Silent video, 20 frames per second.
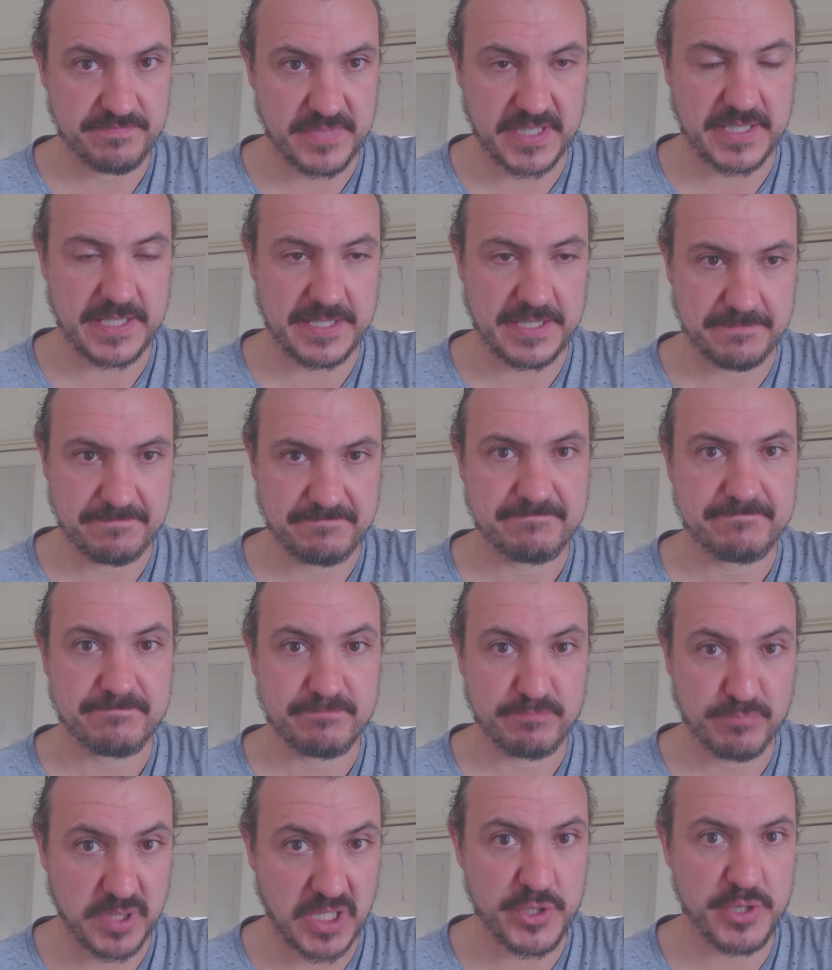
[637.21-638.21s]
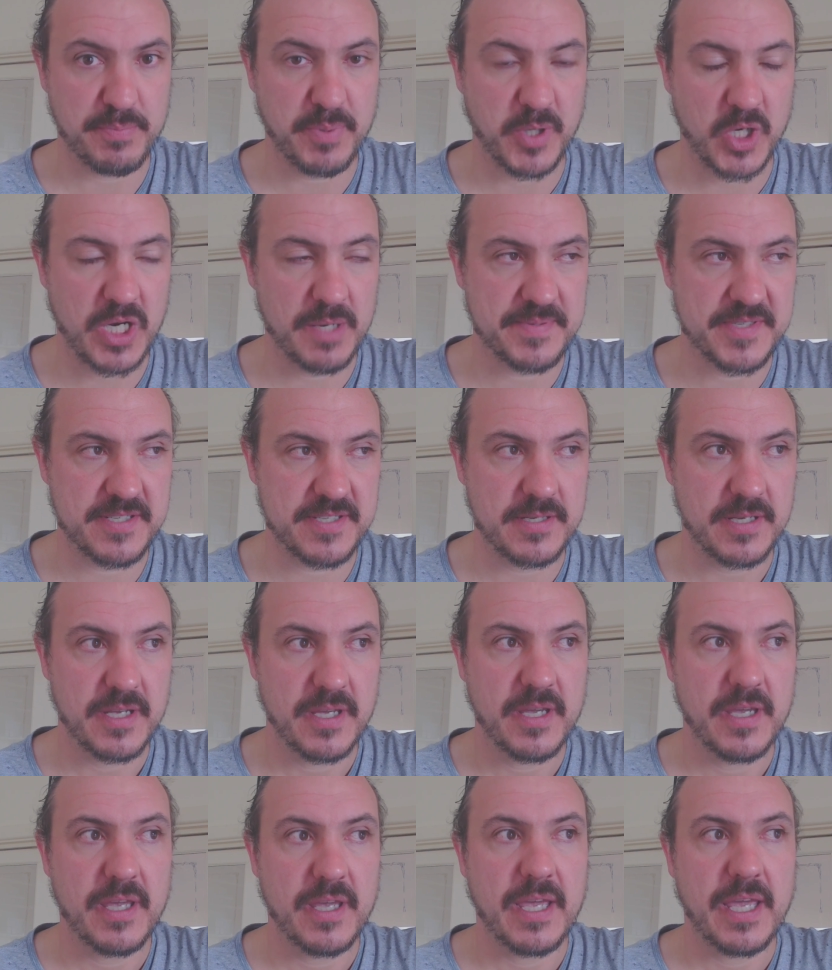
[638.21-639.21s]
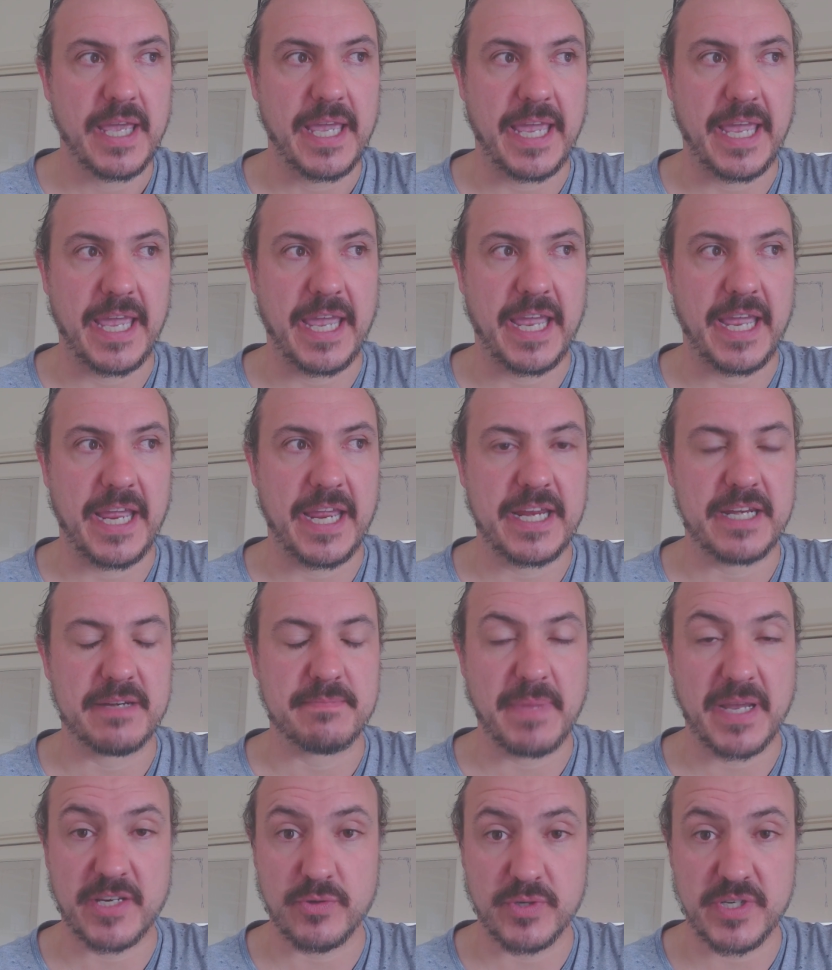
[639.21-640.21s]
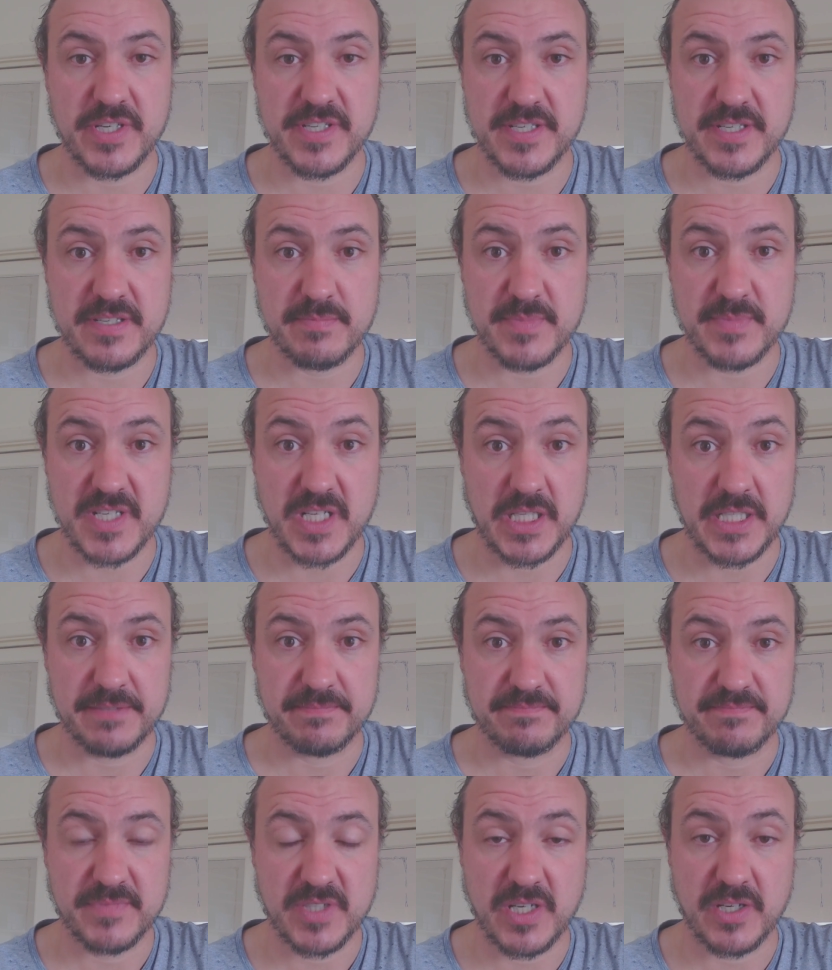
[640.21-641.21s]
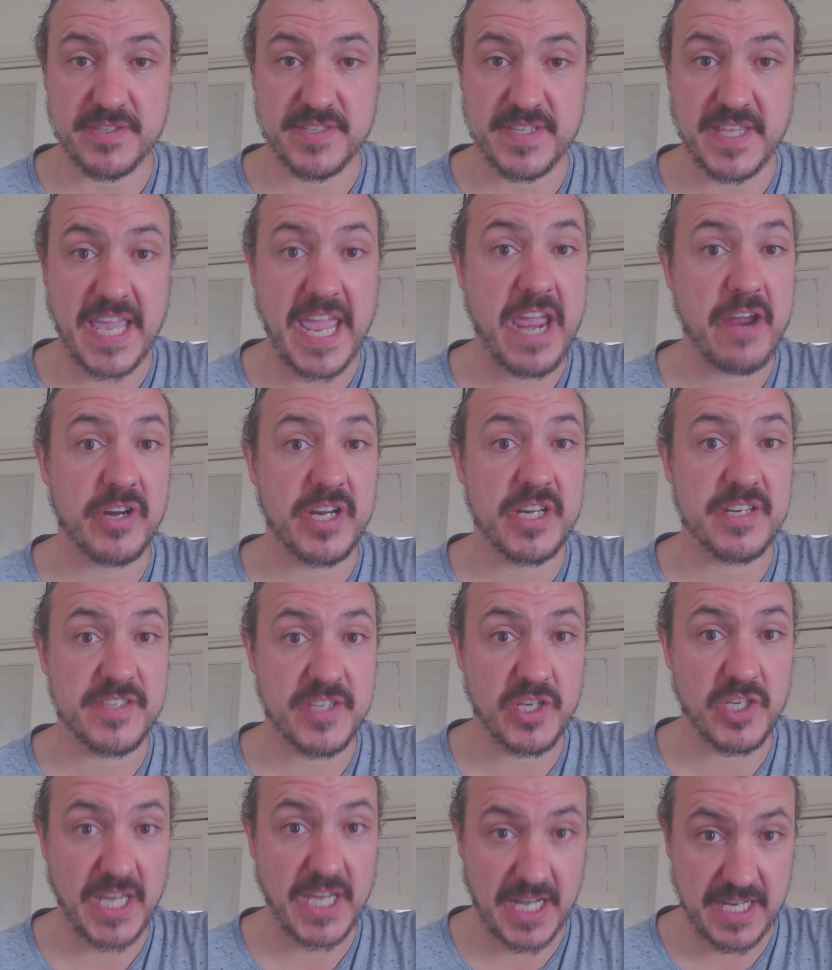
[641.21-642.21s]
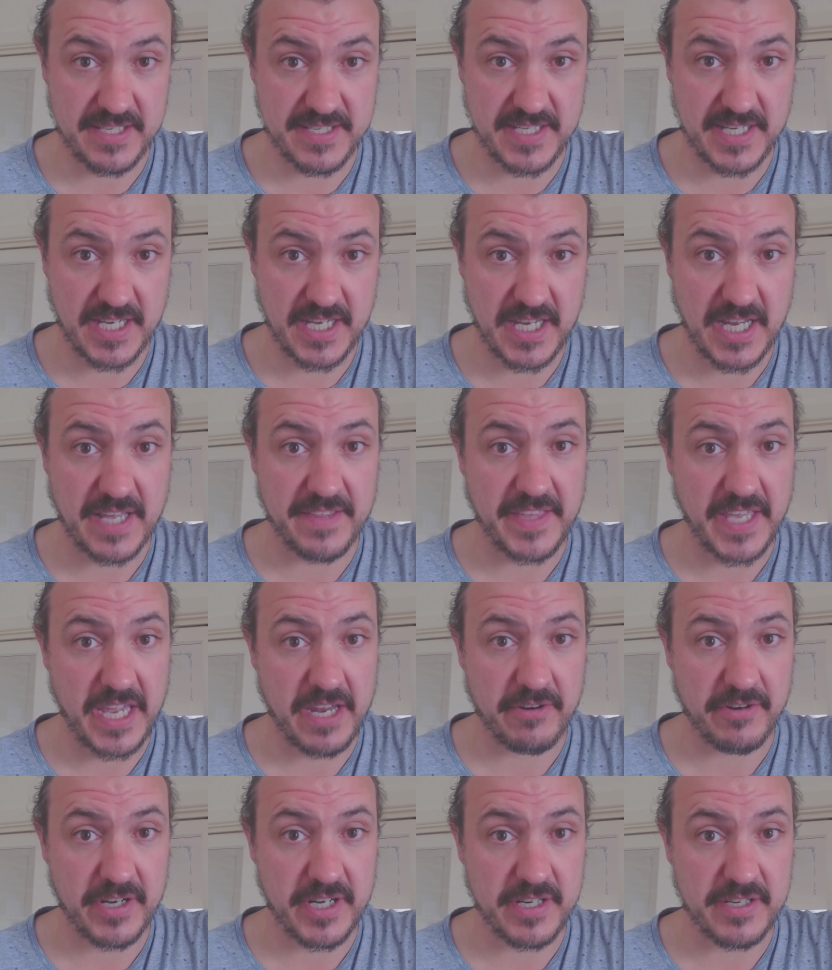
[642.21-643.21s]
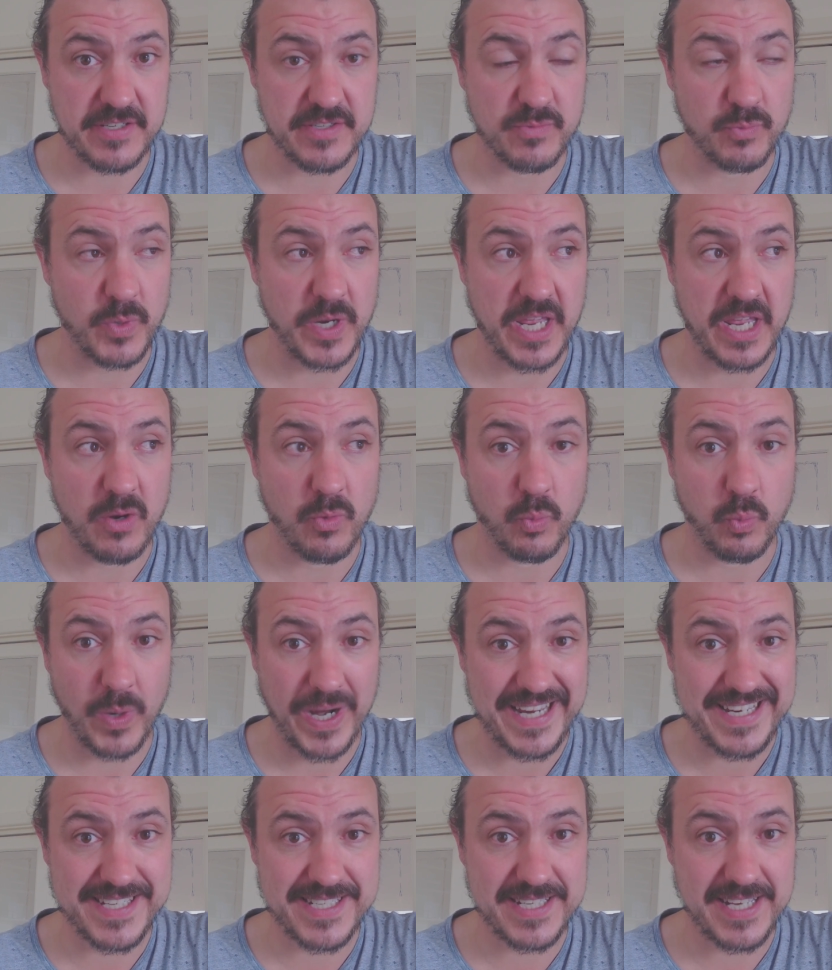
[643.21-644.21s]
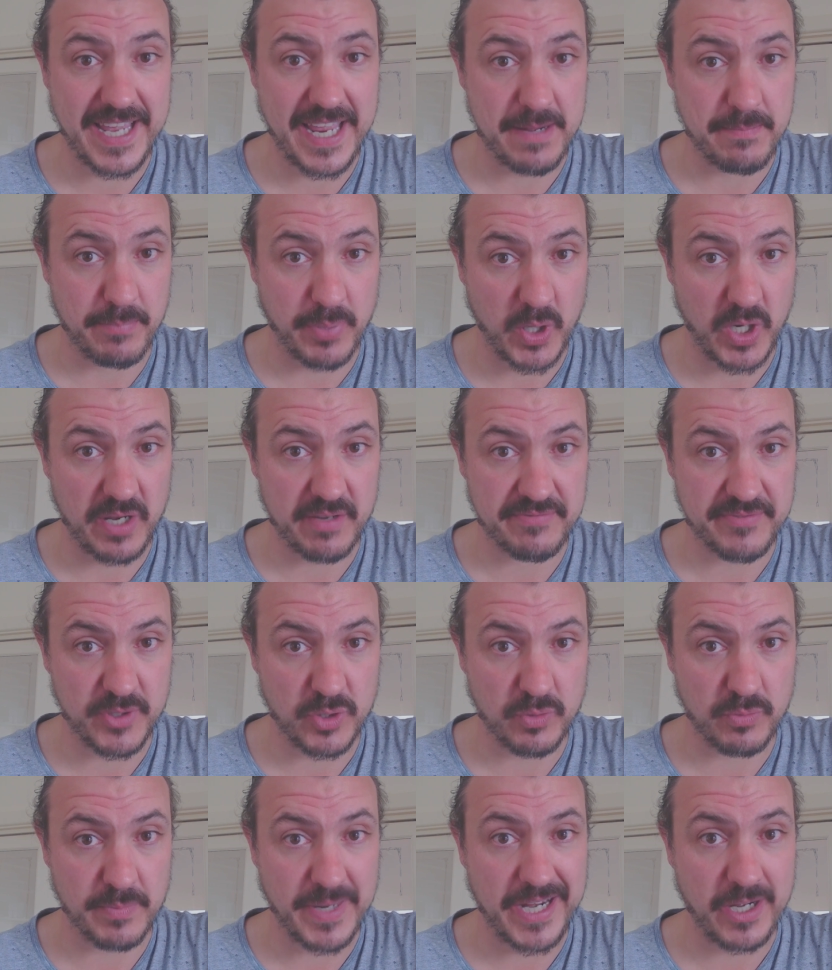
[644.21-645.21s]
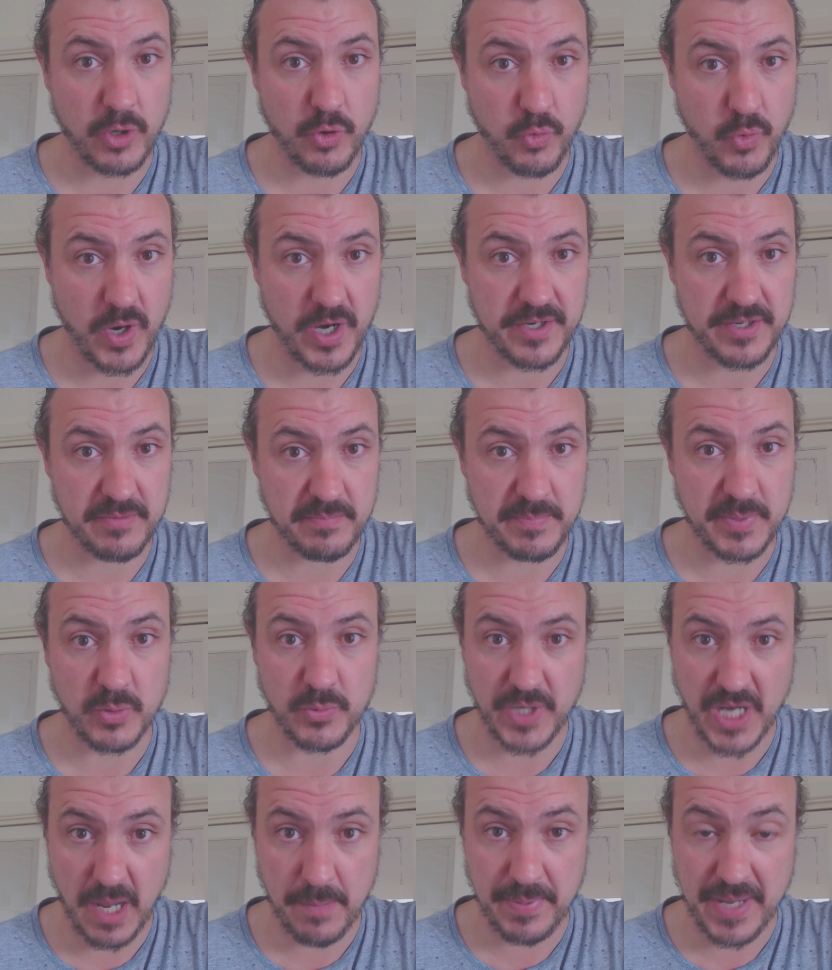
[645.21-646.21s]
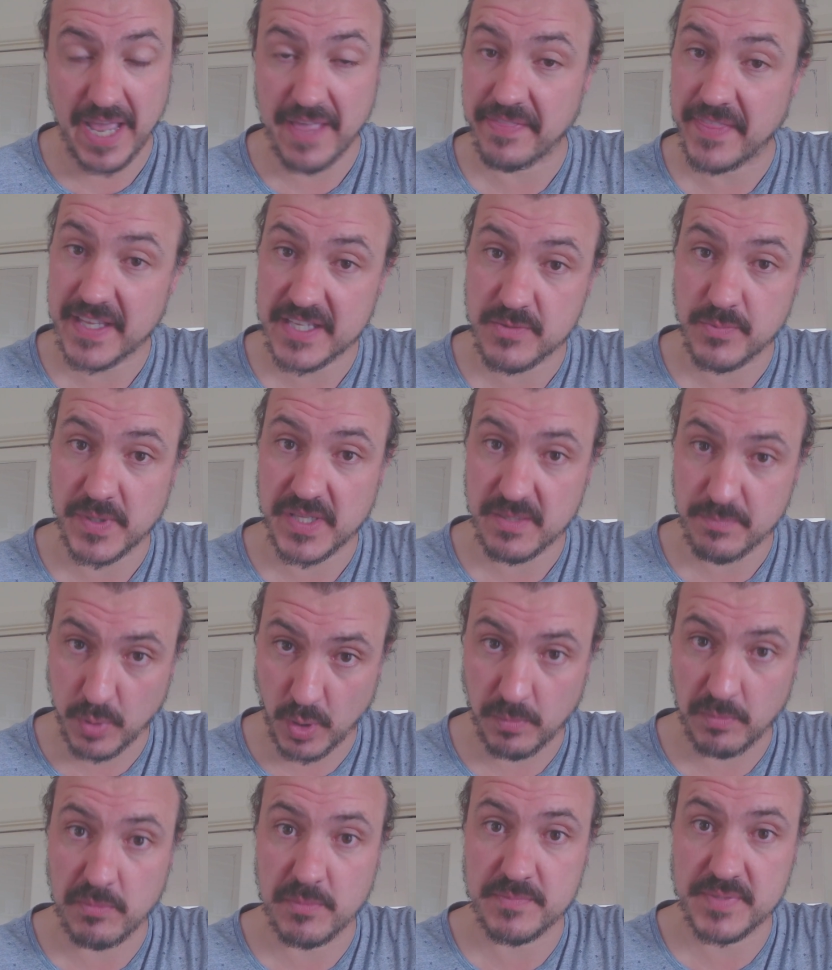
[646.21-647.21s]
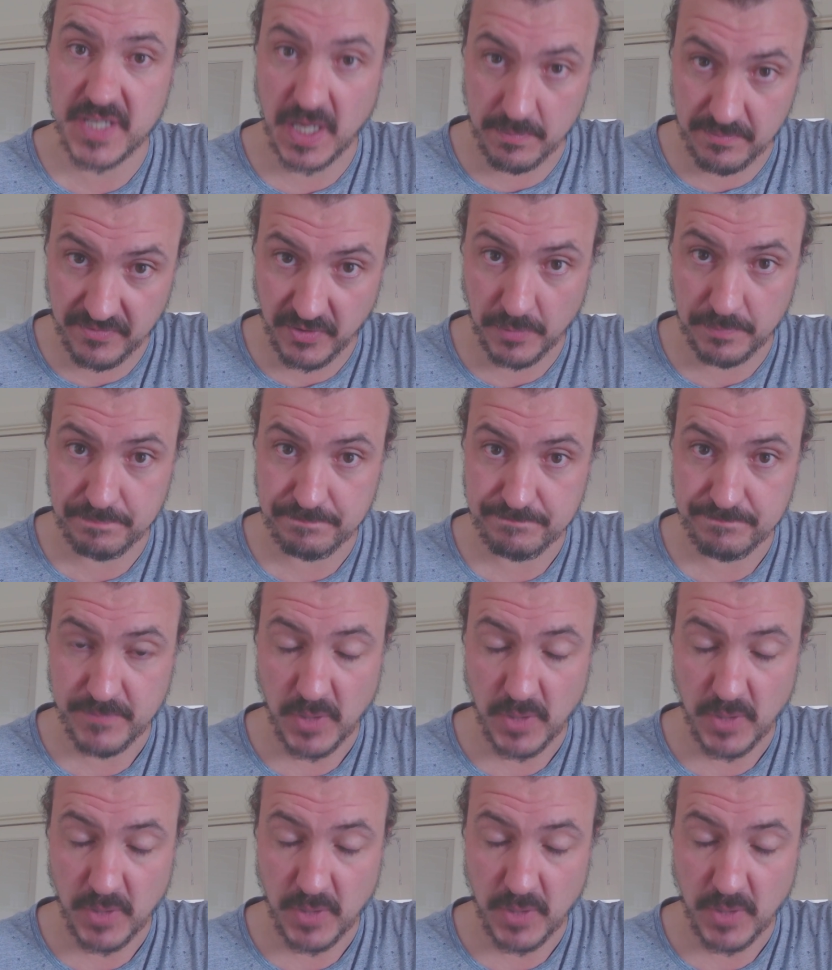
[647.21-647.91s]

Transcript: Okay, plunge your pipes and make sure your system's clean, because the areas that you can't see are the areas where waste and biofilm and crud build up, and that's where the problems come from.